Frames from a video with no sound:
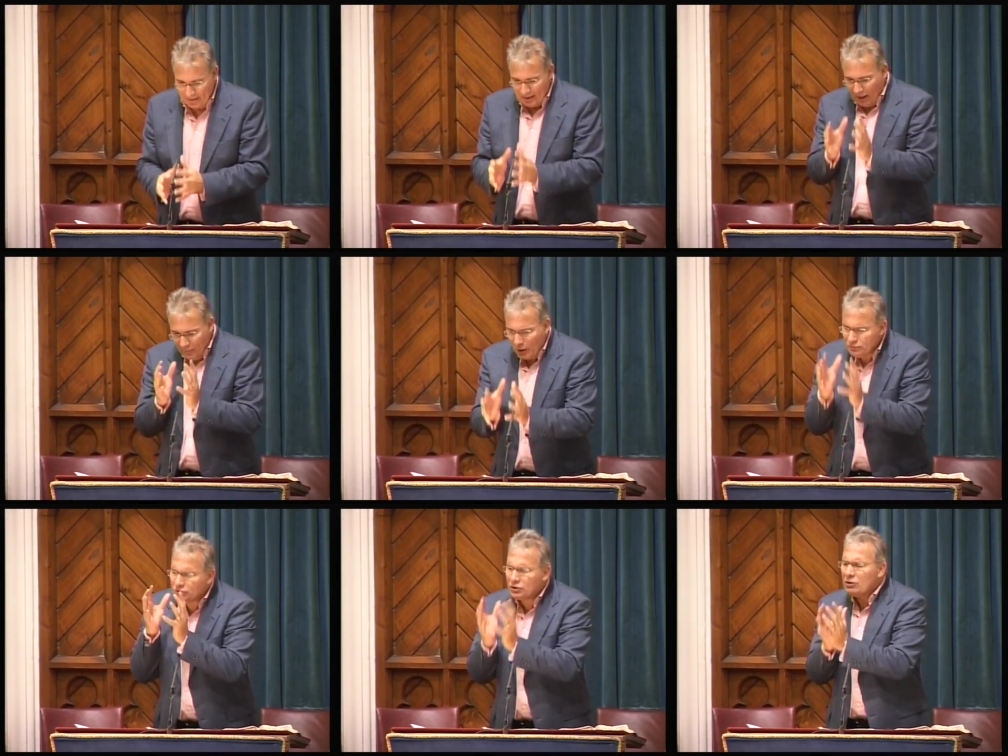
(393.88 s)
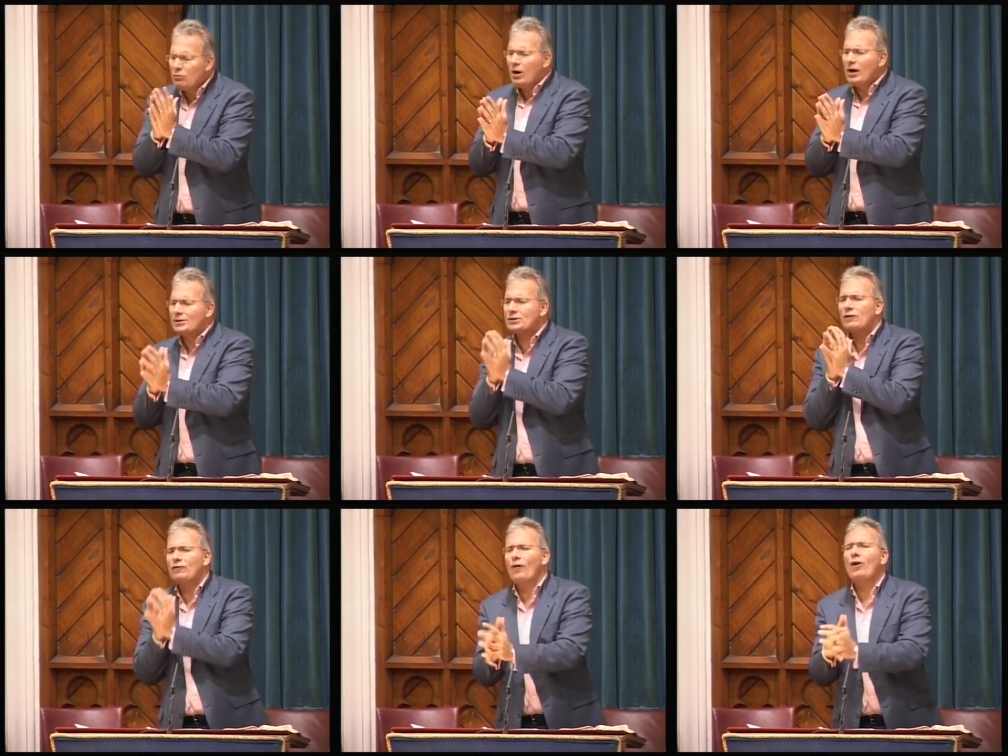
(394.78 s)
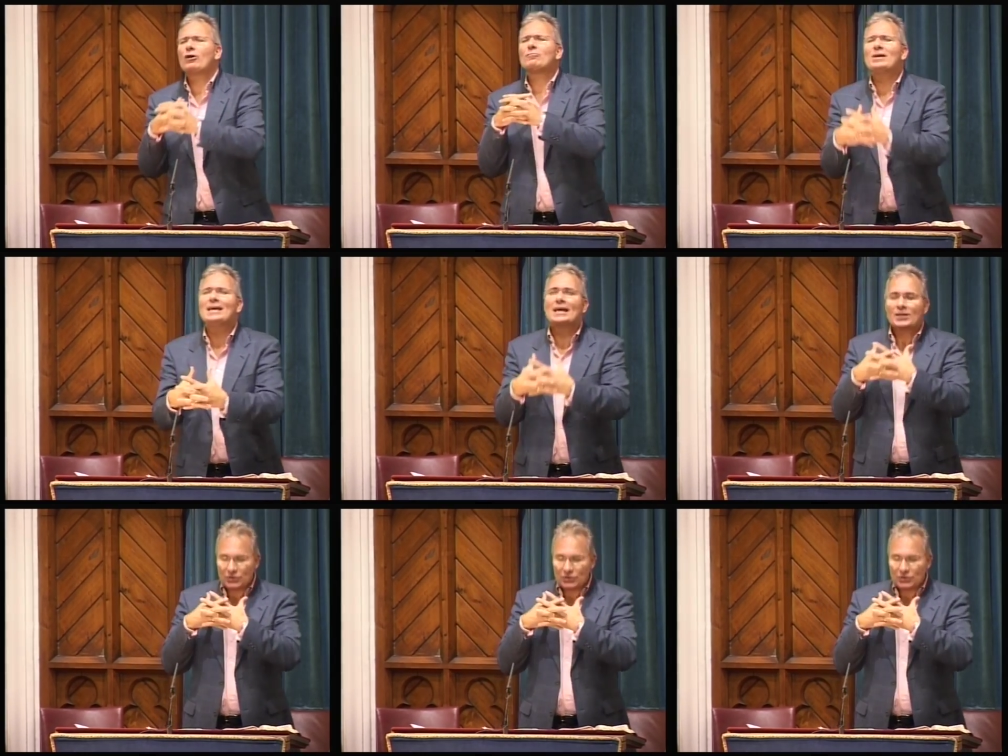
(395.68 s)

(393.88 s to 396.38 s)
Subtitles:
And those two words, follow me,